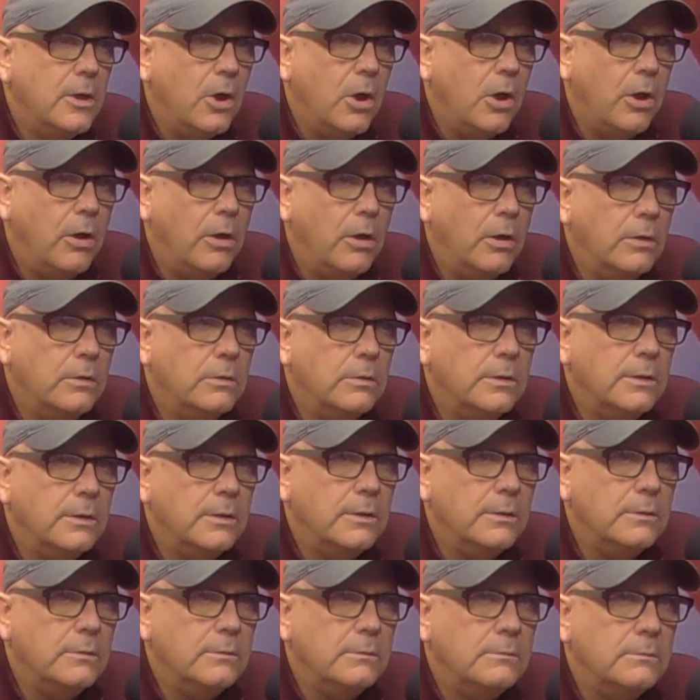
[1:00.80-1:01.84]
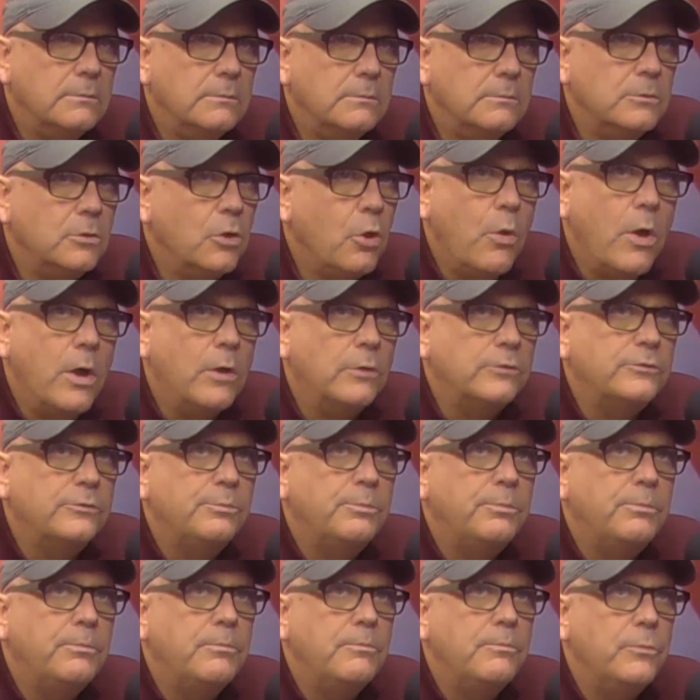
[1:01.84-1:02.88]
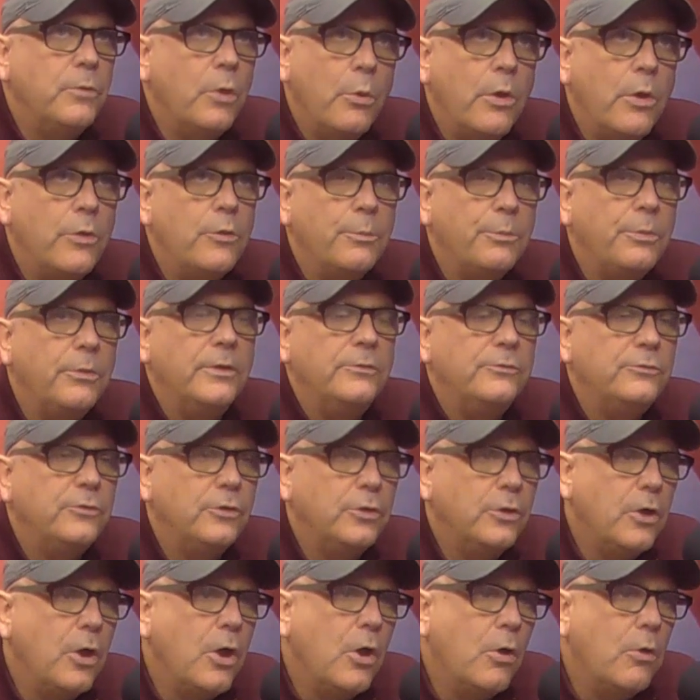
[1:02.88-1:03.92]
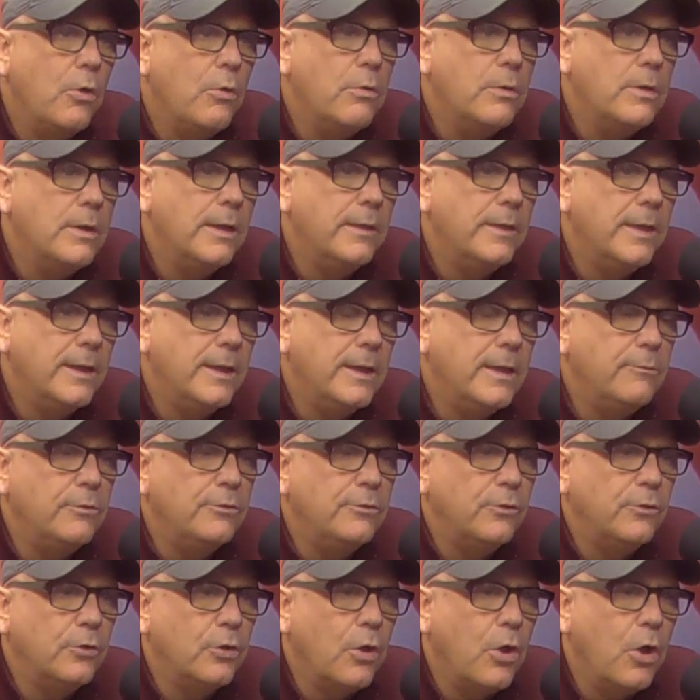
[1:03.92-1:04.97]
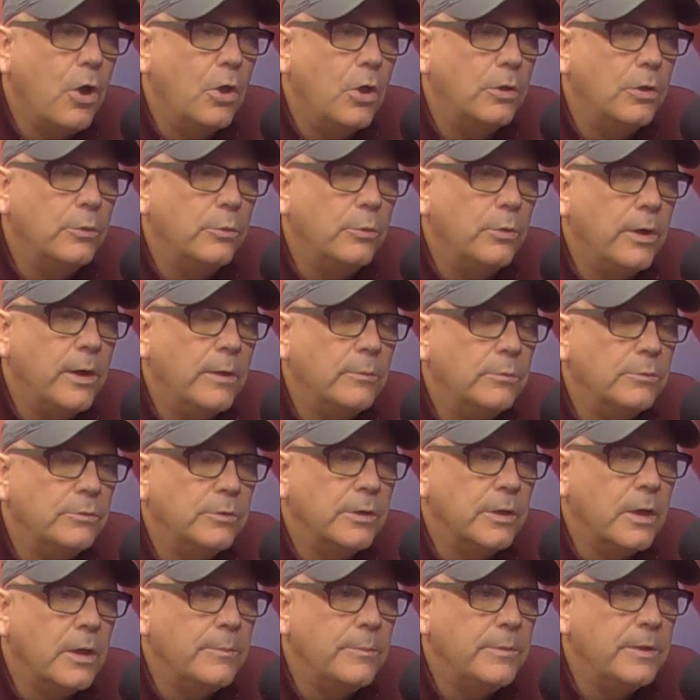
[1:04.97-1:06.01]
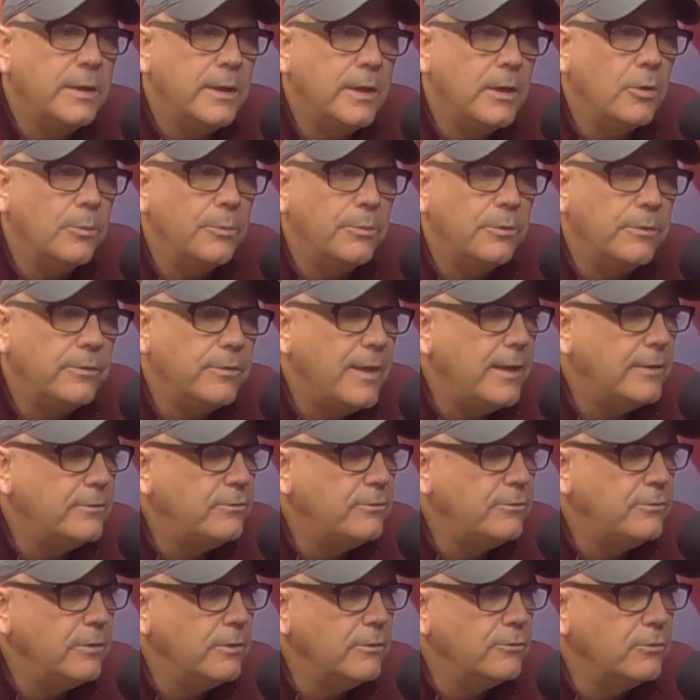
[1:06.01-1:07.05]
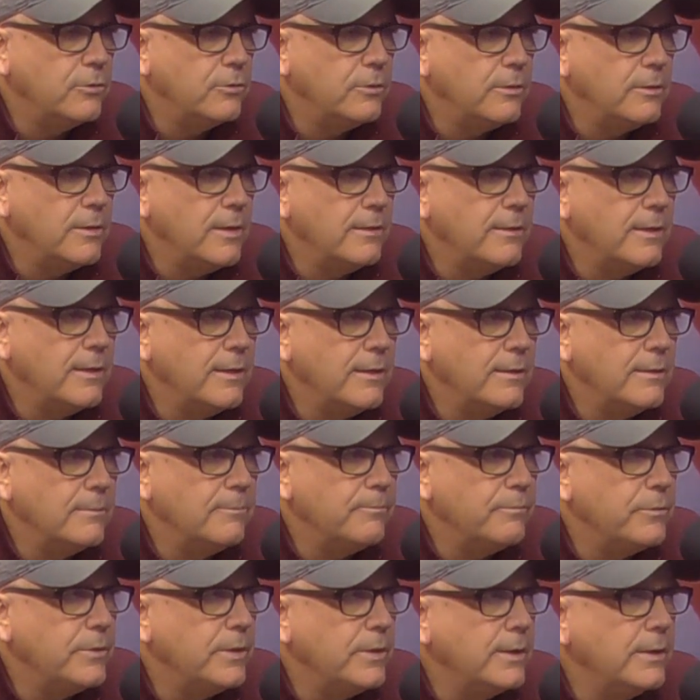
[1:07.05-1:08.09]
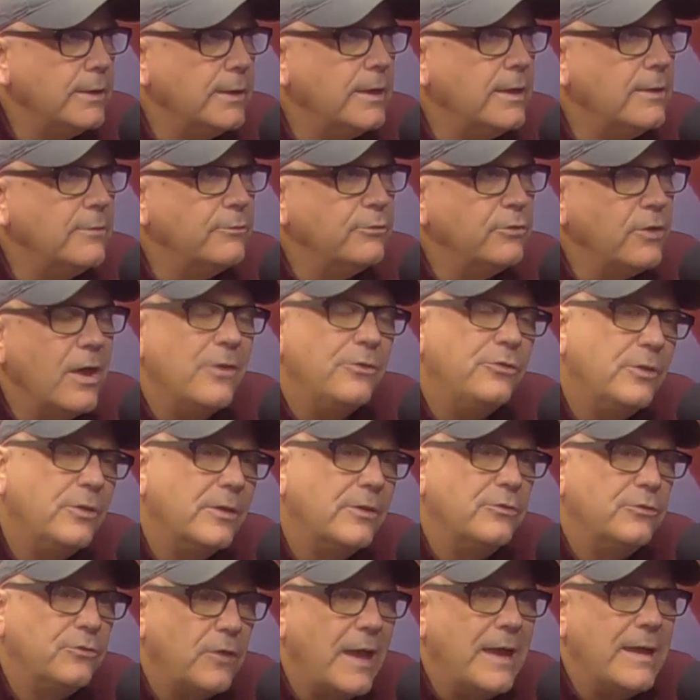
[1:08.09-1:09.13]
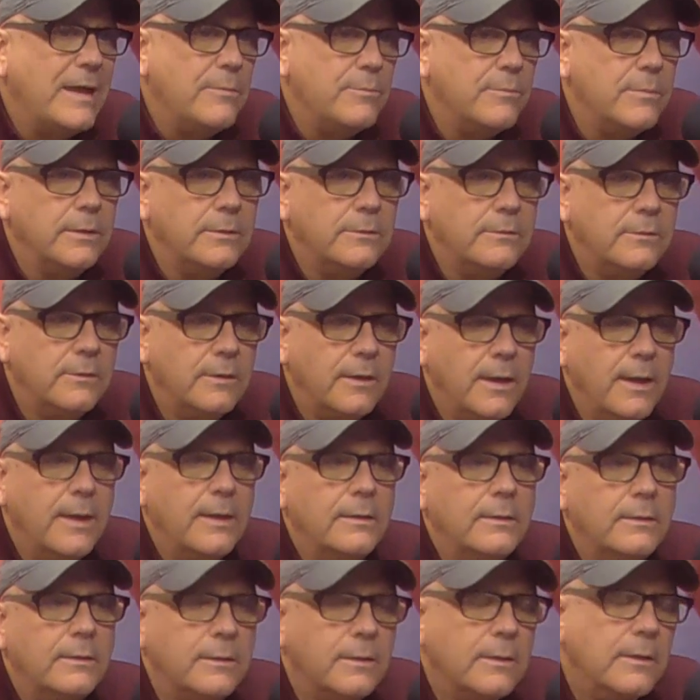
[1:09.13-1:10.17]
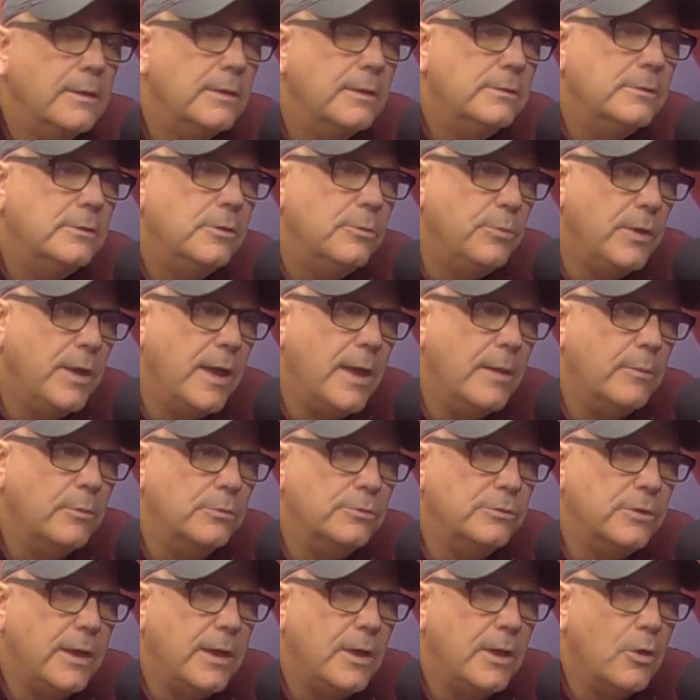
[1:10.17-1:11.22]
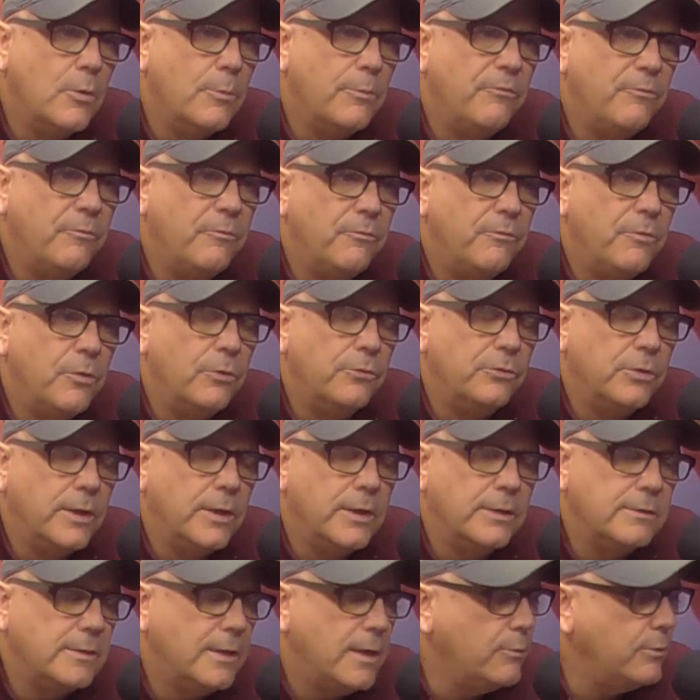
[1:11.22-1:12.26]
are no else no other place to go and they give us a call and we're able to come and help and that's just it it, it gives us excitement and to be able to help folks like